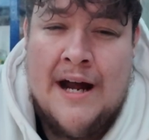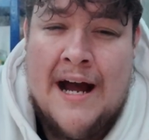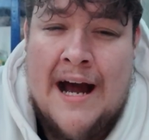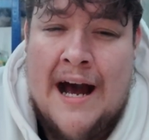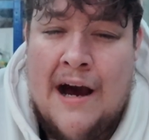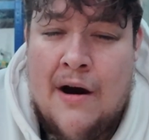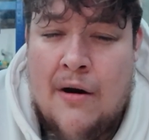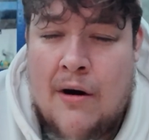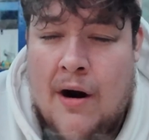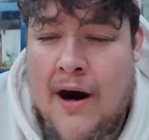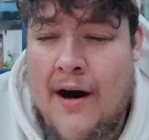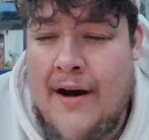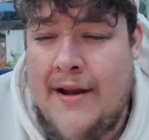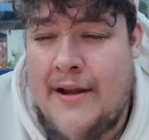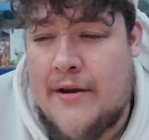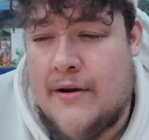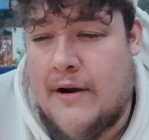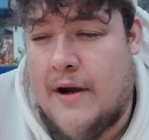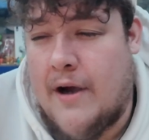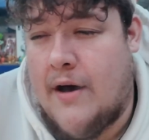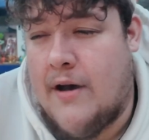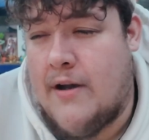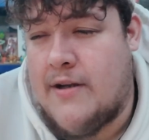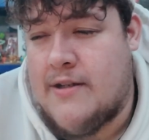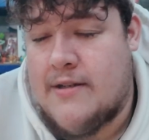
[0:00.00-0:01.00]
How are you
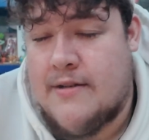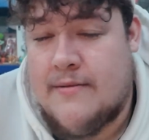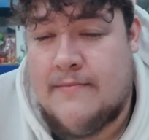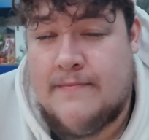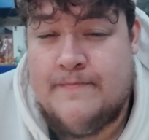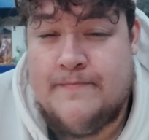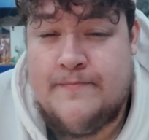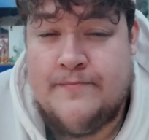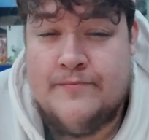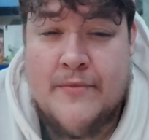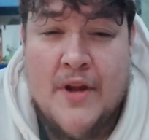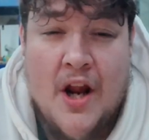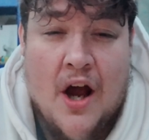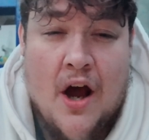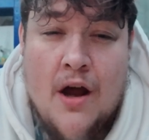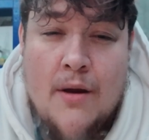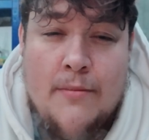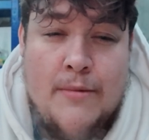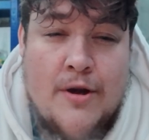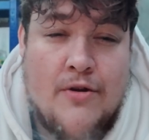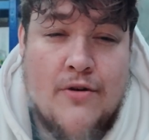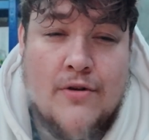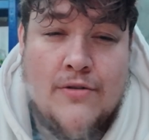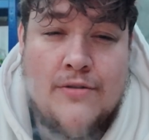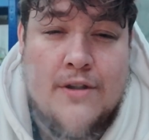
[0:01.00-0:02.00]
guys? I
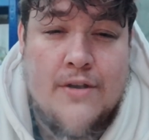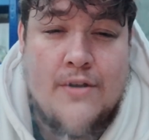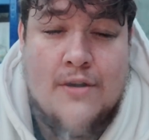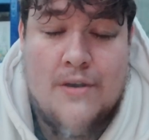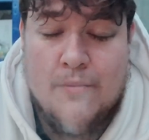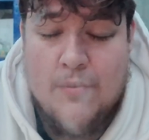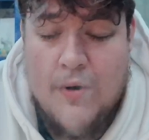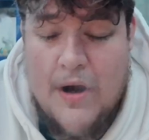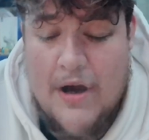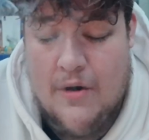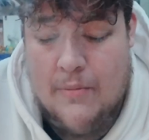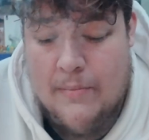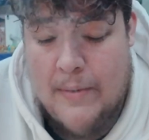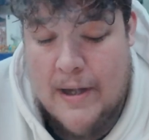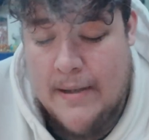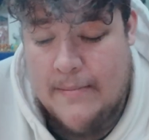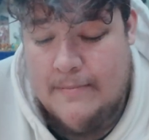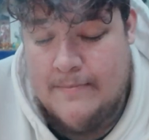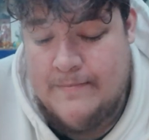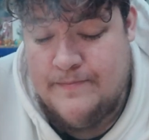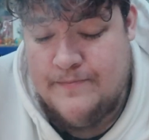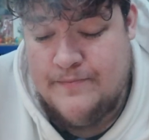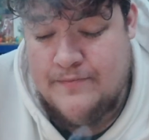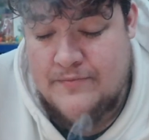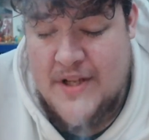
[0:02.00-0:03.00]
hope you're all doing well, man.
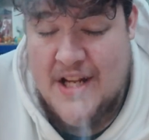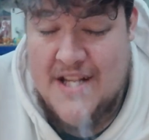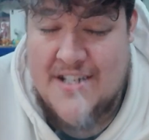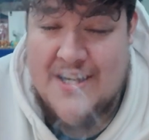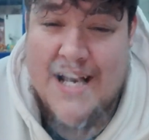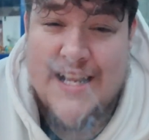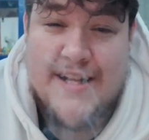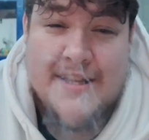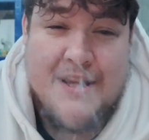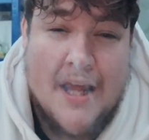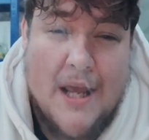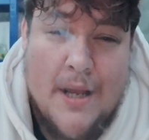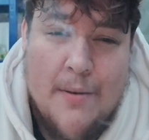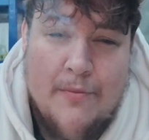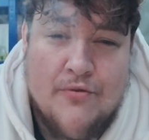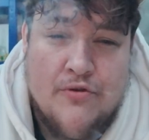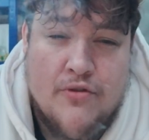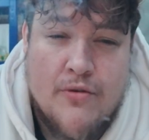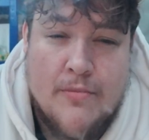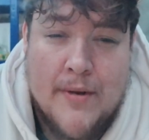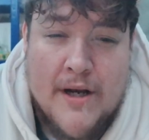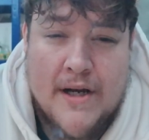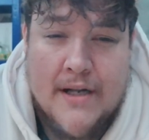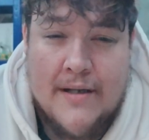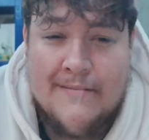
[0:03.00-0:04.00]
Let's get deep
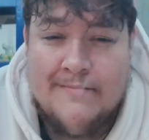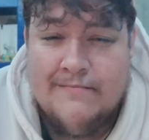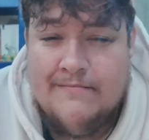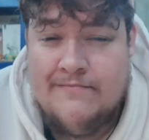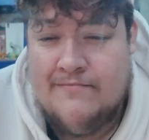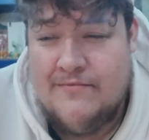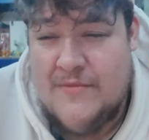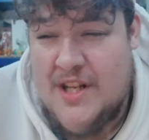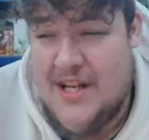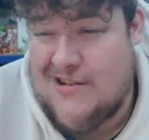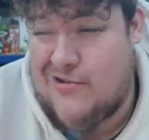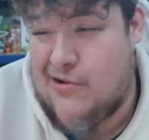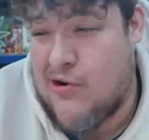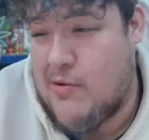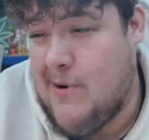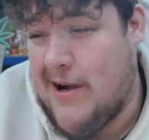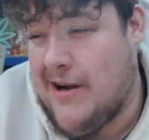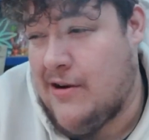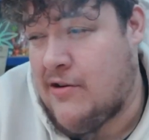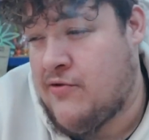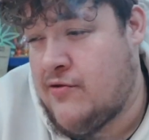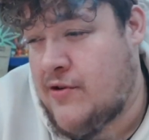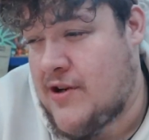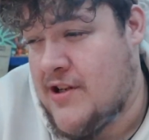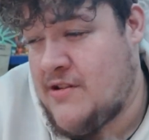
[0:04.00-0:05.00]
for a minute. Let's talk
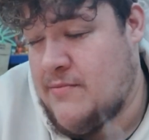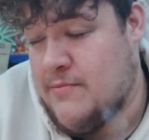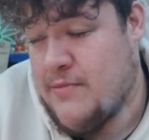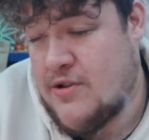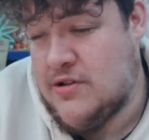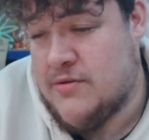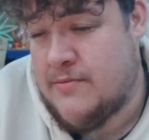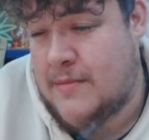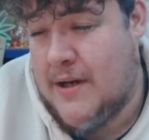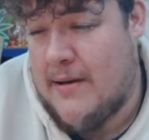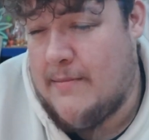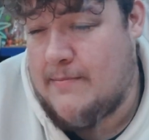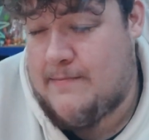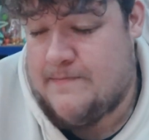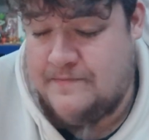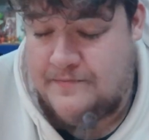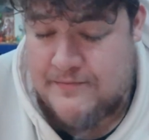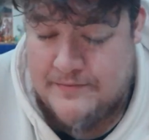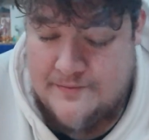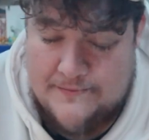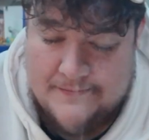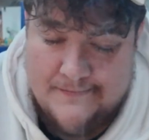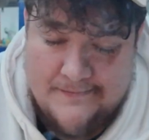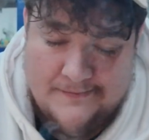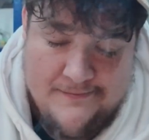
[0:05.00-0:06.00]
about Christmas, man.
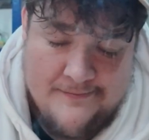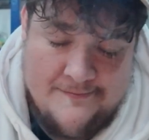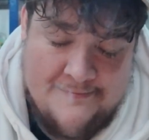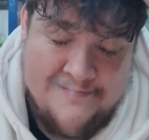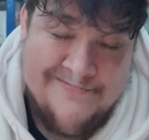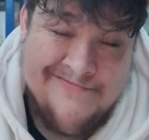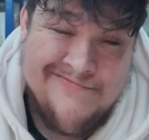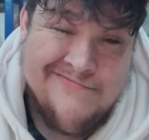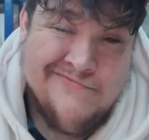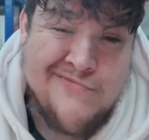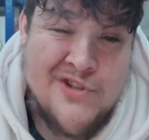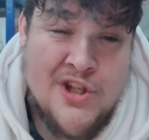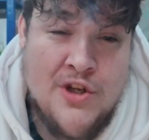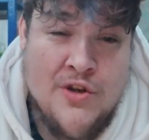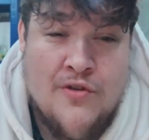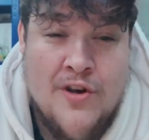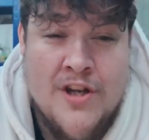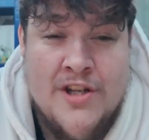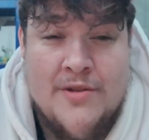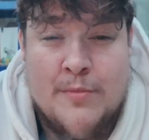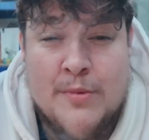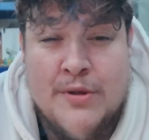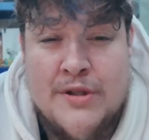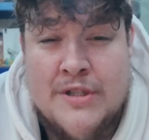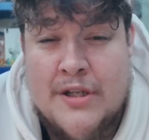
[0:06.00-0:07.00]

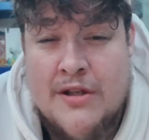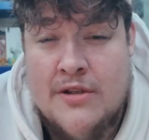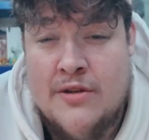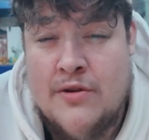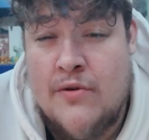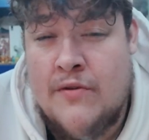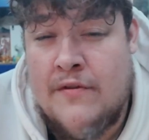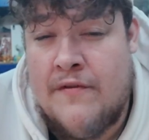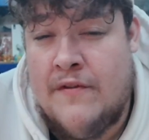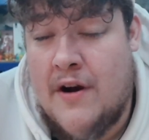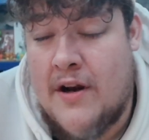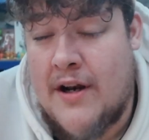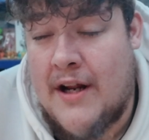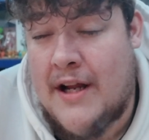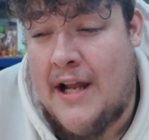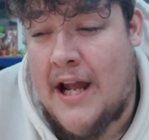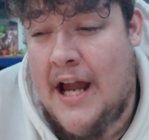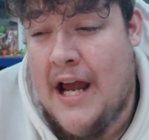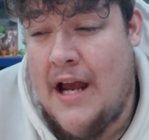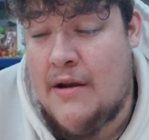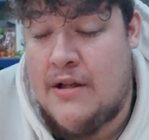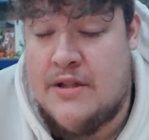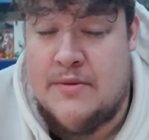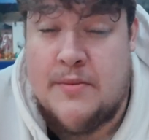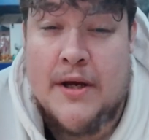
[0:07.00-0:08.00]
Christmas is all fun and
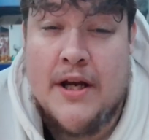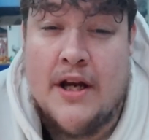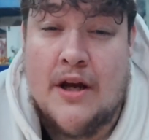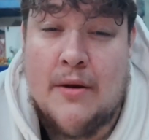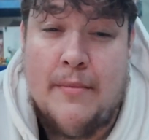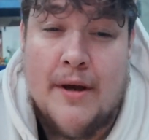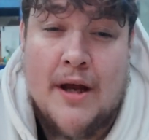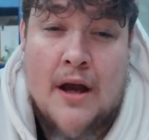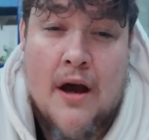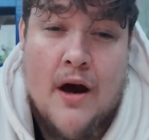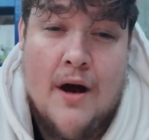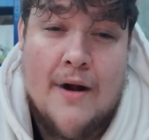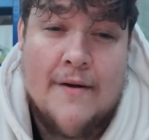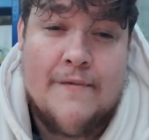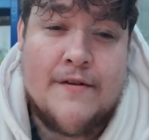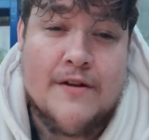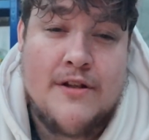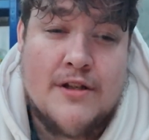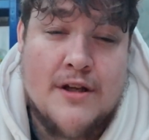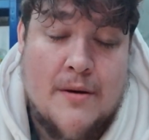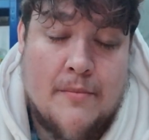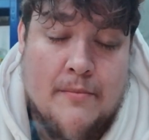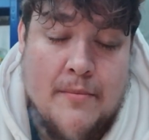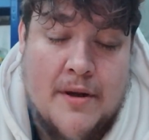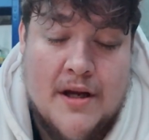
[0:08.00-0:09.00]
games, but it can be hard for
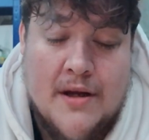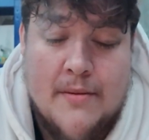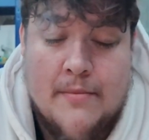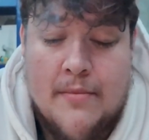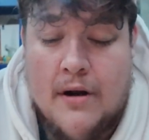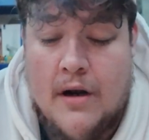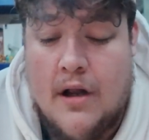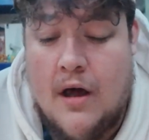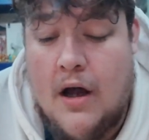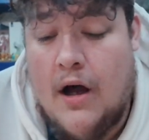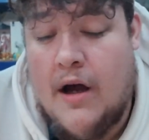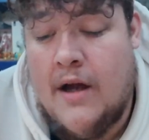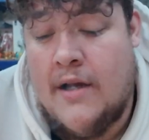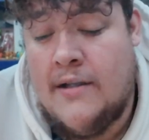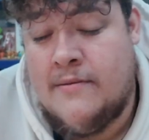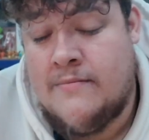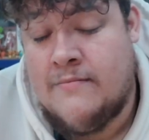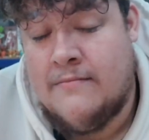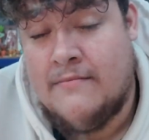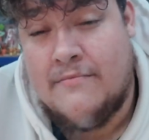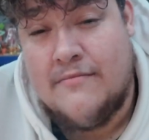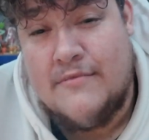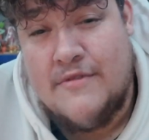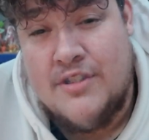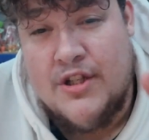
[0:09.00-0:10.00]
some people, alright?
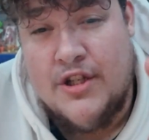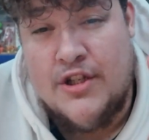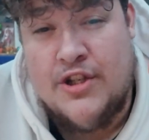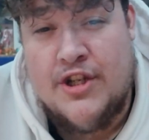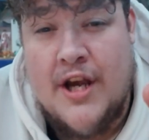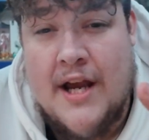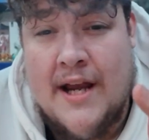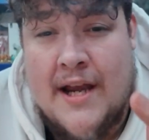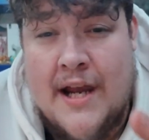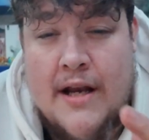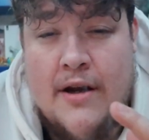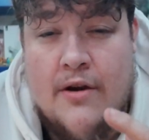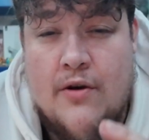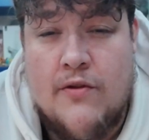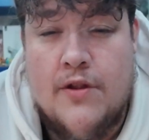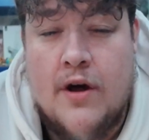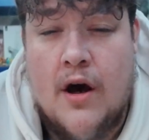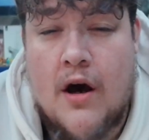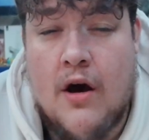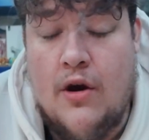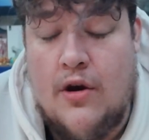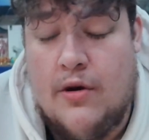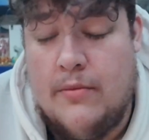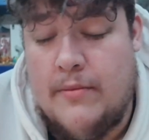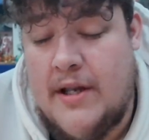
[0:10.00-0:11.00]
So check in on the
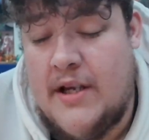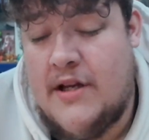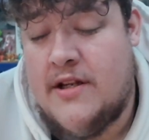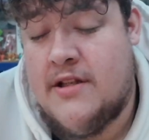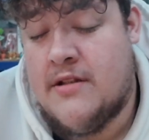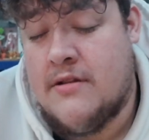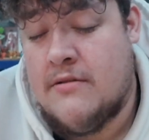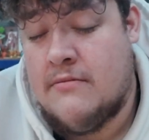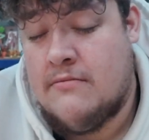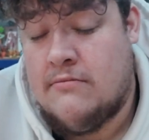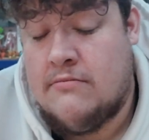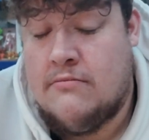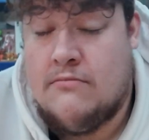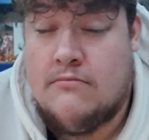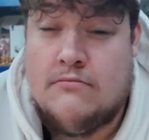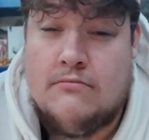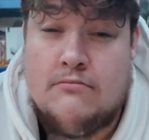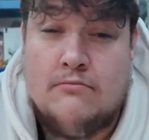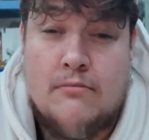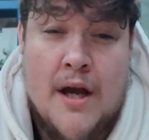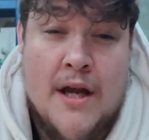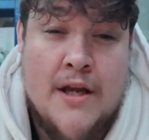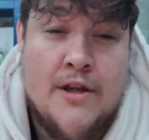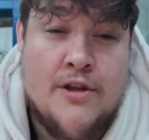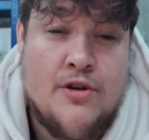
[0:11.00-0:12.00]
homies.
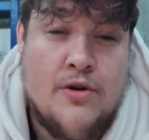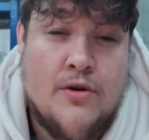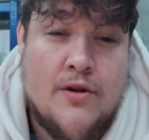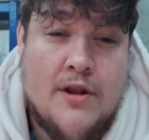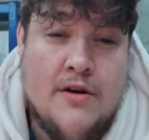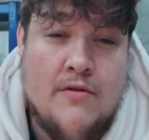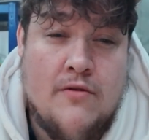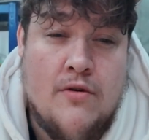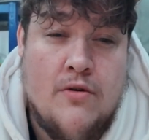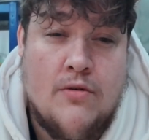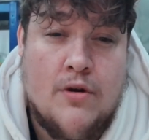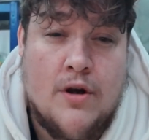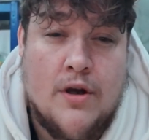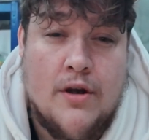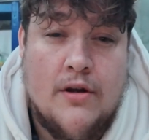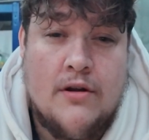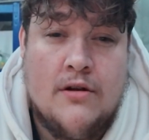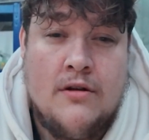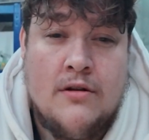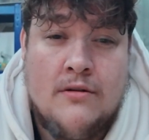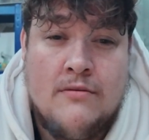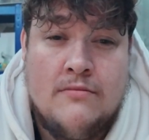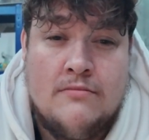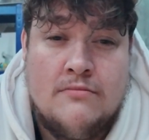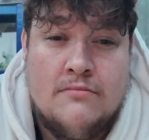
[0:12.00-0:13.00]
Make sure they're all good.